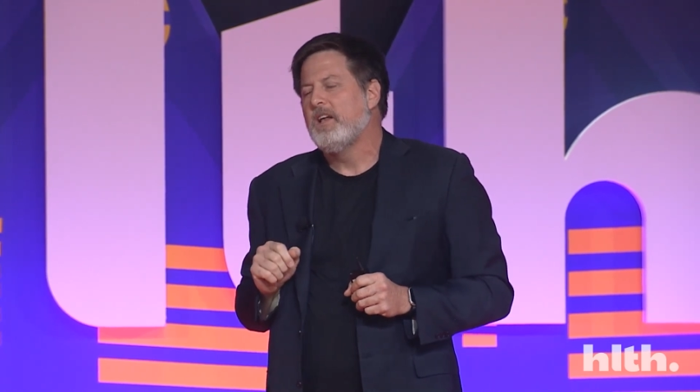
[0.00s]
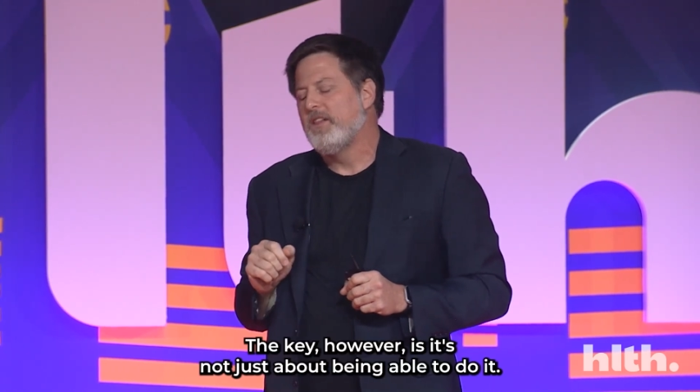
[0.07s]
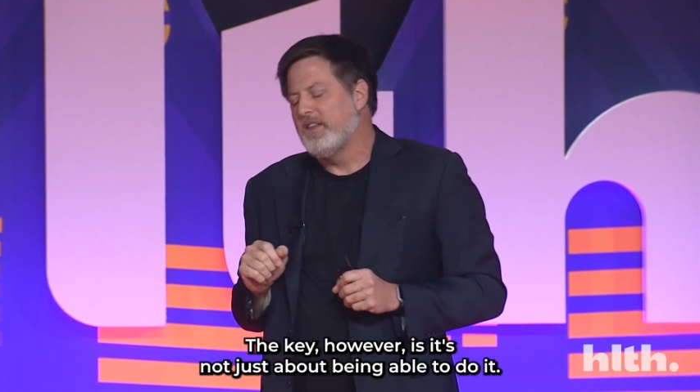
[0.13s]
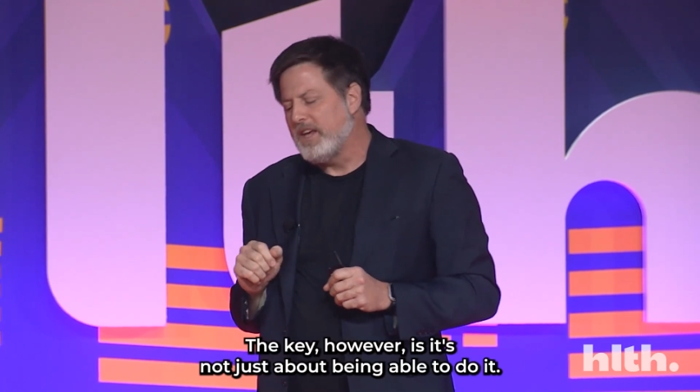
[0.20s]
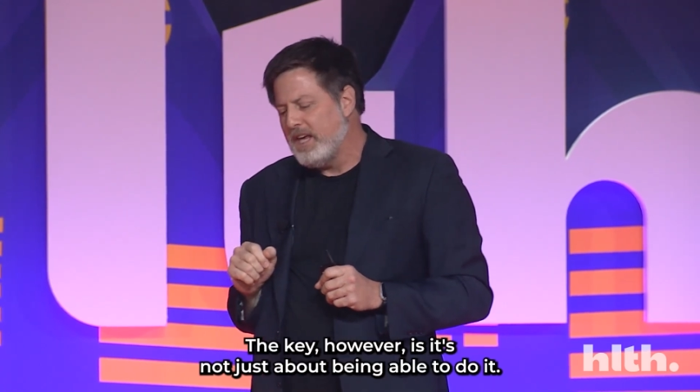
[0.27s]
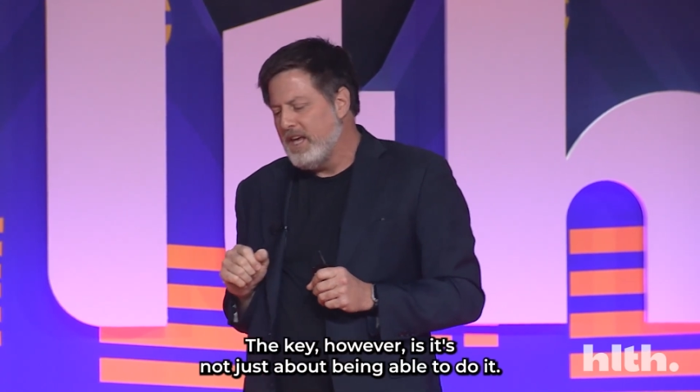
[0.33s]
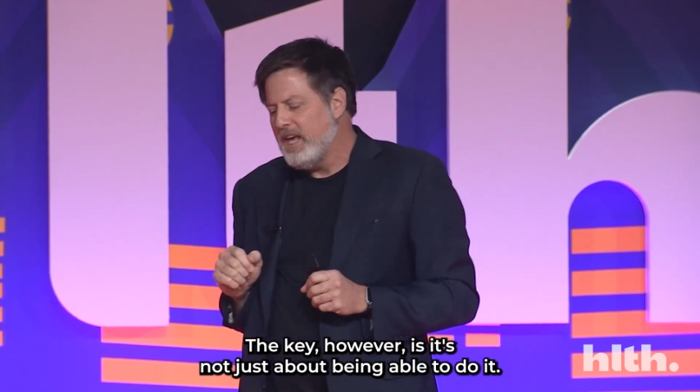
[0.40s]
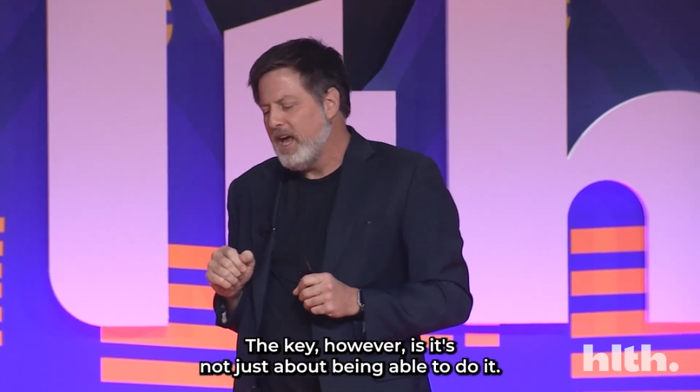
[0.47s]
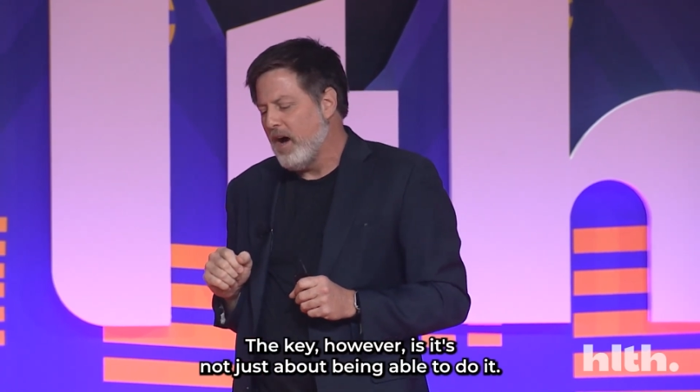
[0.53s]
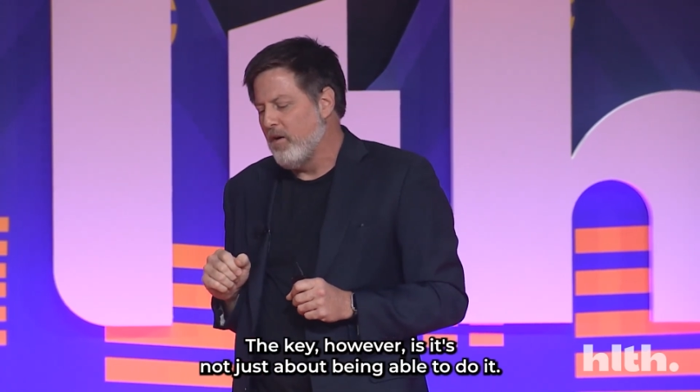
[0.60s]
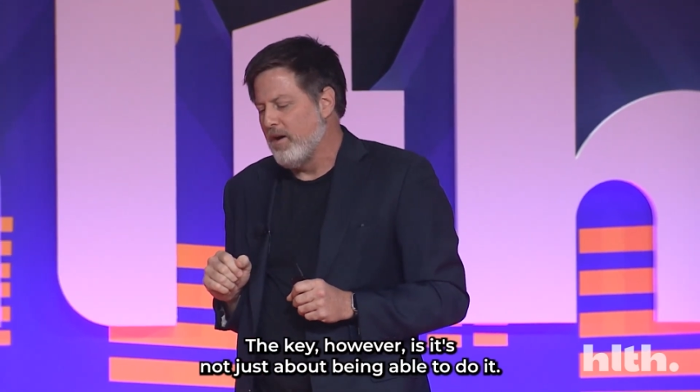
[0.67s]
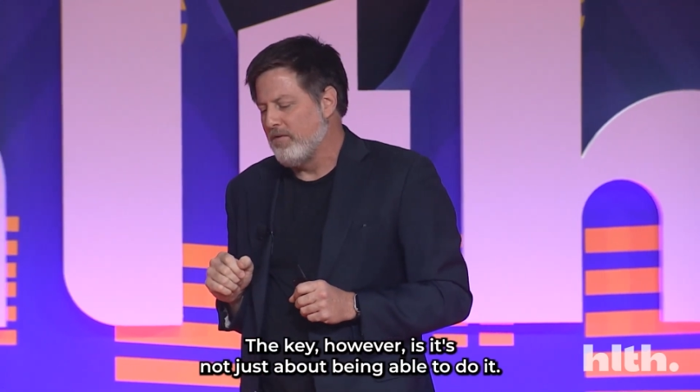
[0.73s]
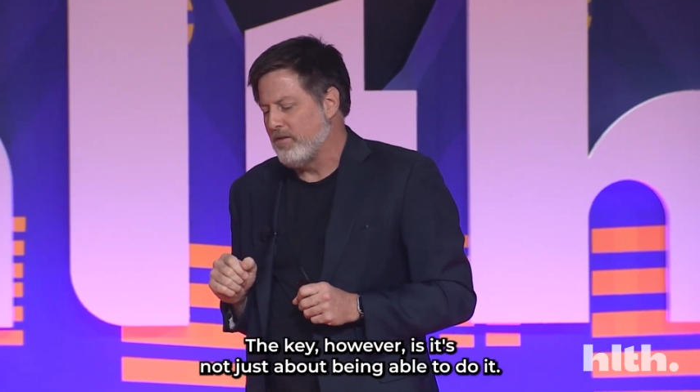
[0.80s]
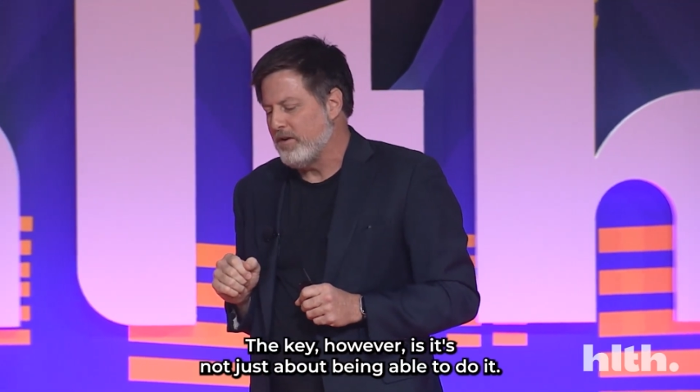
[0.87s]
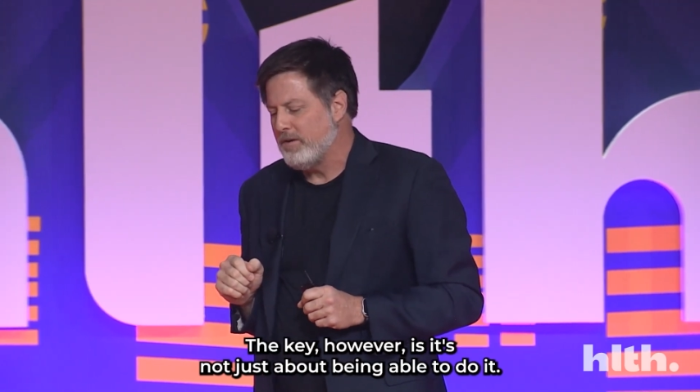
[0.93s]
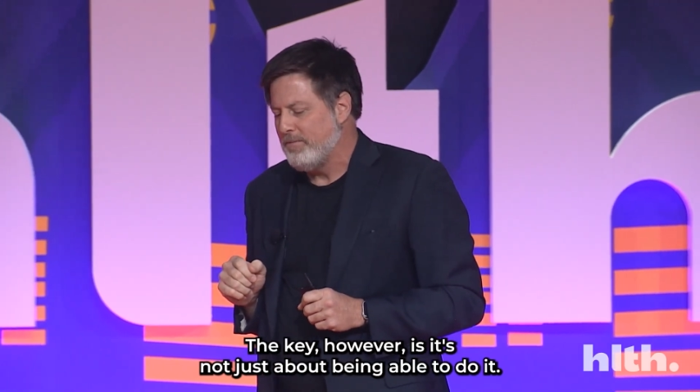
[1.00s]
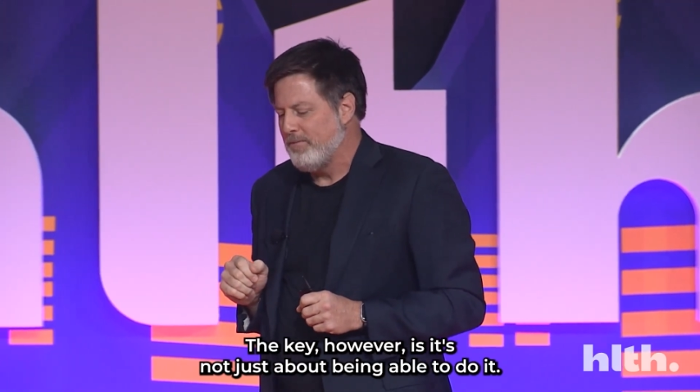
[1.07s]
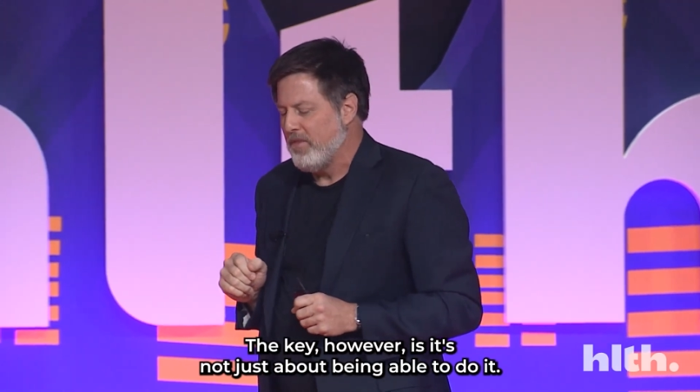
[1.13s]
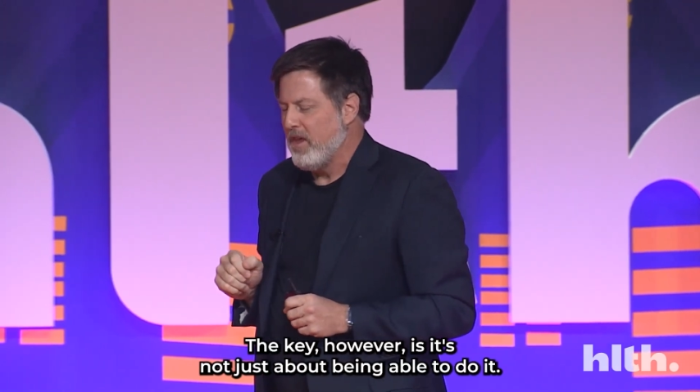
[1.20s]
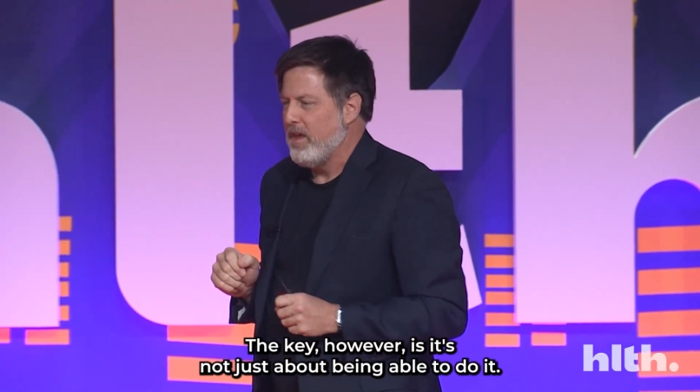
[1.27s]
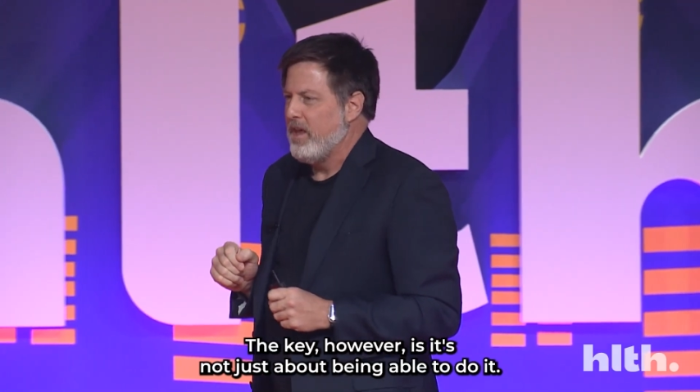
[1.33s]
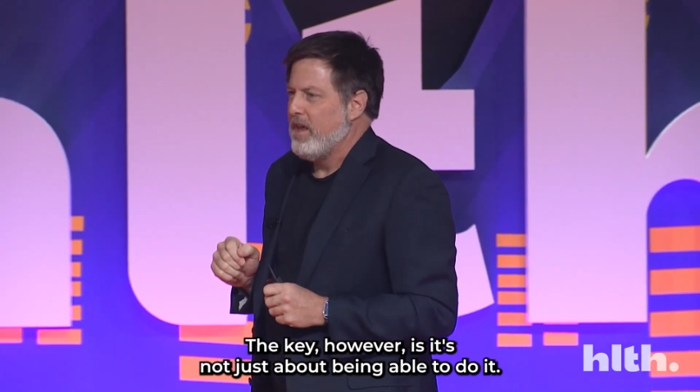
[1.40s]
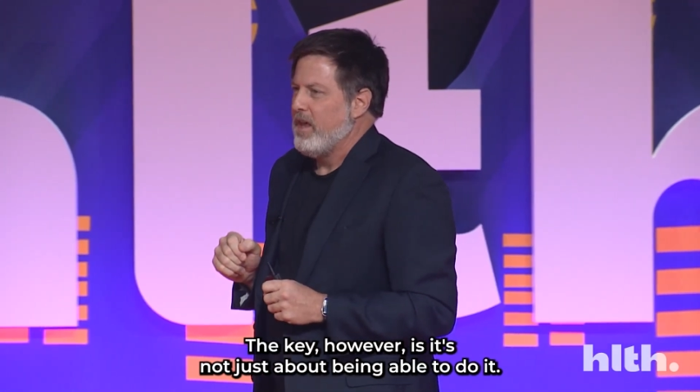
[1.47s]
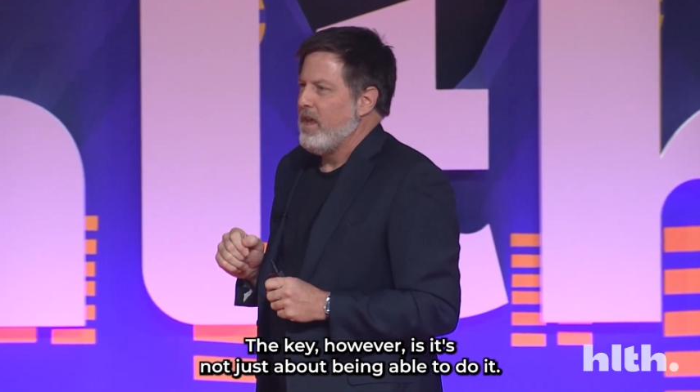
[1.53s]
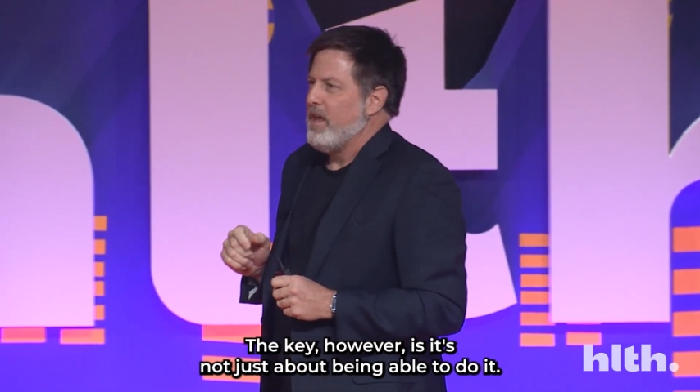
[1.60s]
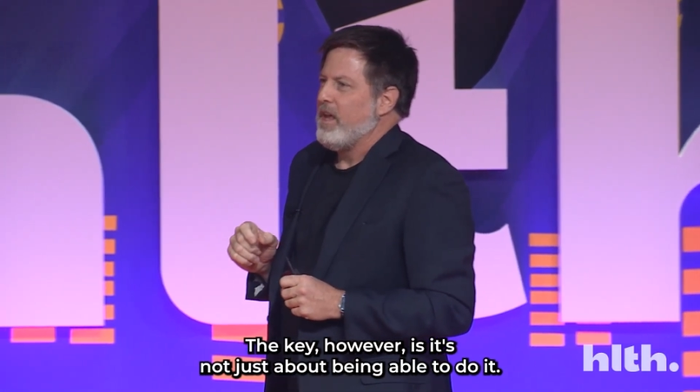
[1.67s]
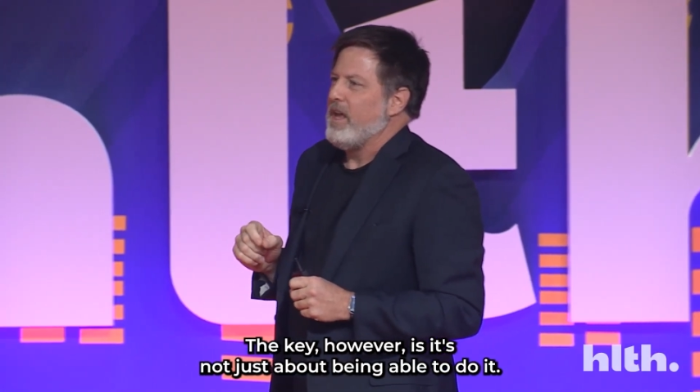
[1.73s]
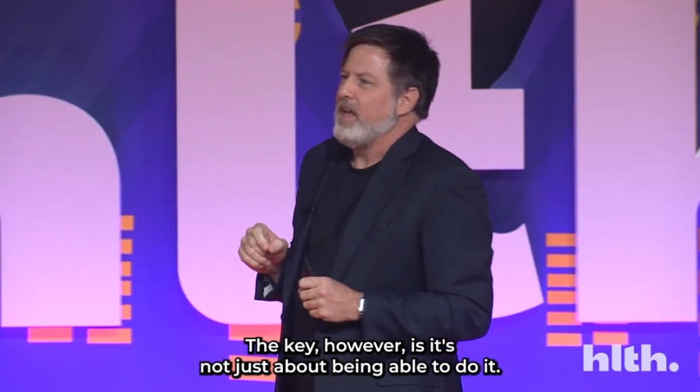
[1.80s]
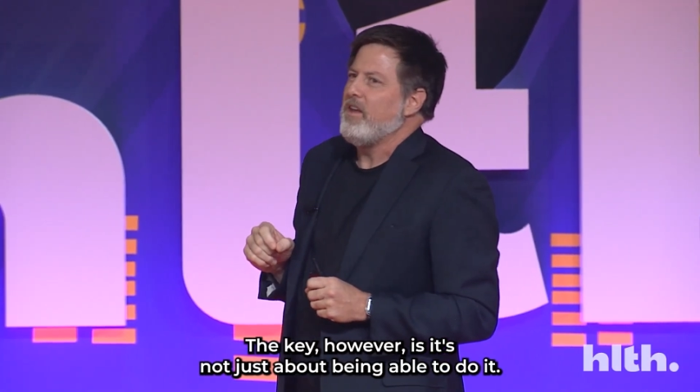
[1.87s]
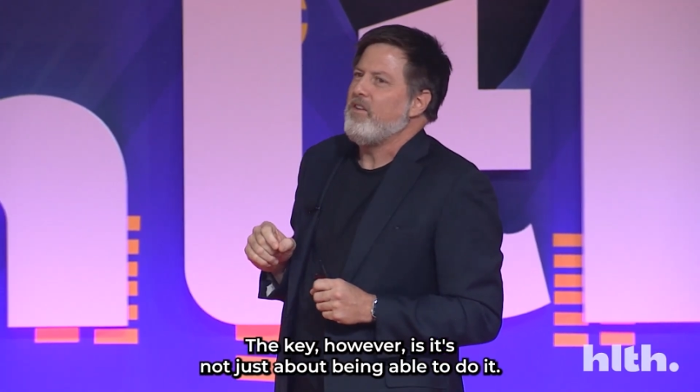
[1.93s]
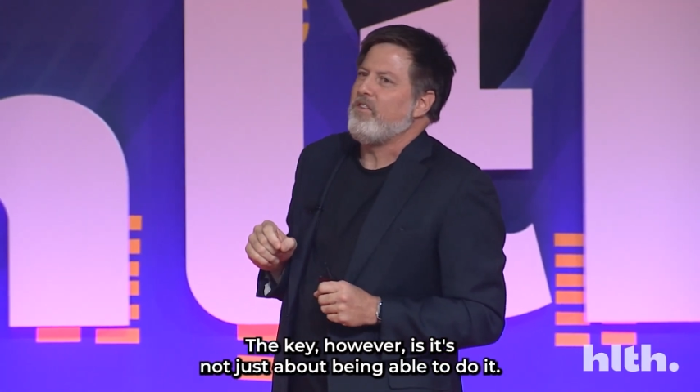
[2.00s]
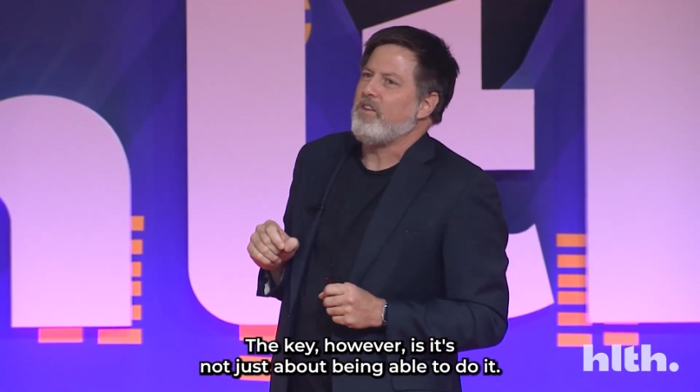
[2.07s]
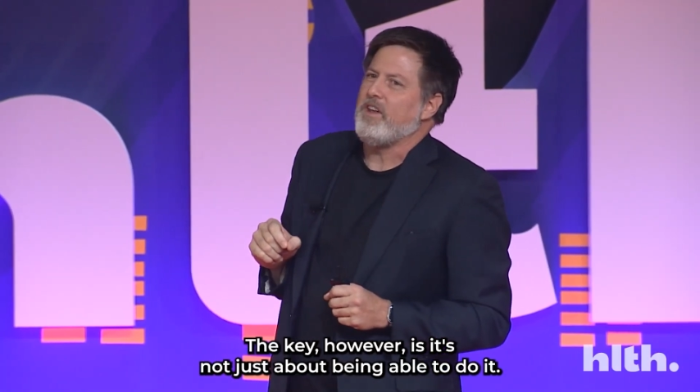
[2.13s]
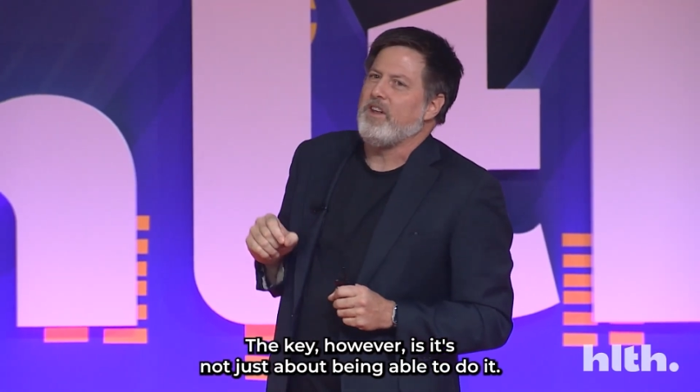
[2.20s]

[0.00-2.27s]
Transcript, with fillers: The key, however, is